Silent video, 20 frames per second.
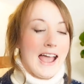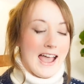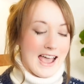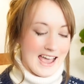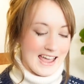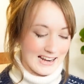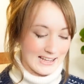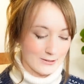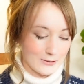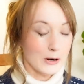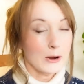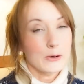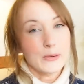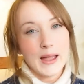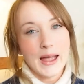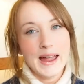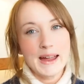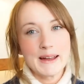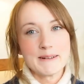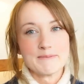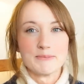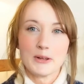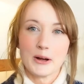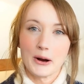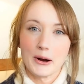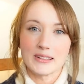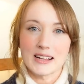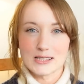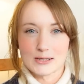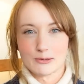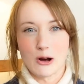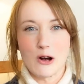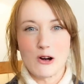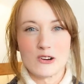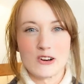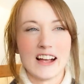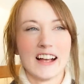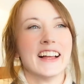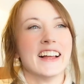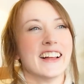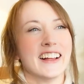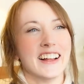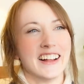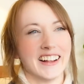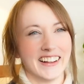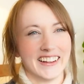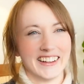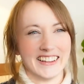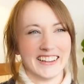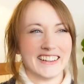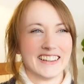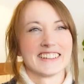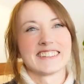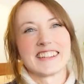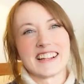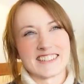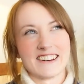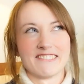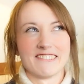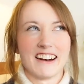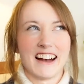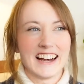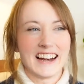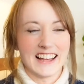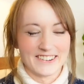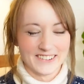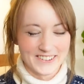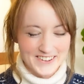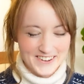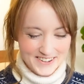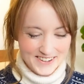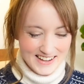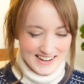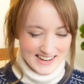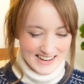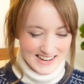And I thought, okay, no, that's wrong. That's not right at all.